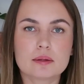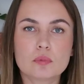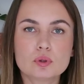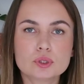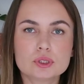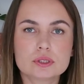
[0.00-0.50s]
And
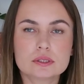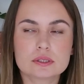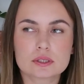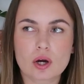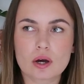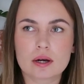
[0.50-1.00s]

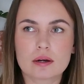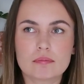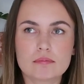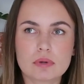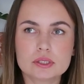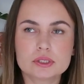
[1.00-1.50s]
emotions are
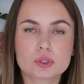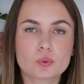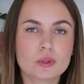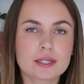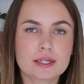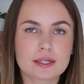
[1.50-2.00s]
much
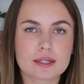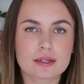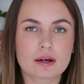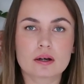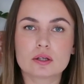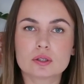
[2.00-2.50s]

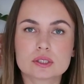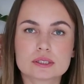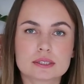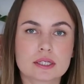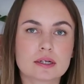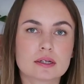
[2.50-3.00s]
quicker alert
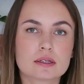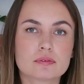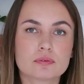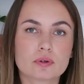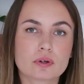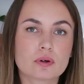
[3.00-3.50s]
signal
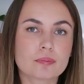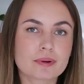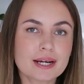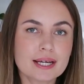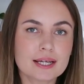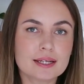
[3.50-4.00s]
for our
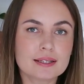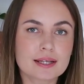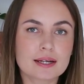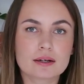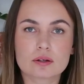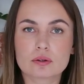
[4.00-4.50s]
brain
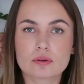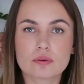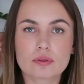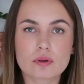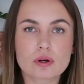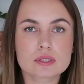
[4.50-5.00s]
than our
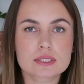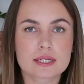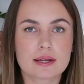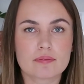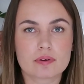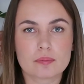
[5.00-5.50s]
thoughts
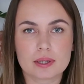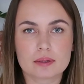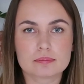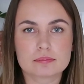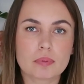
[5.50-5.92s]
can ever be.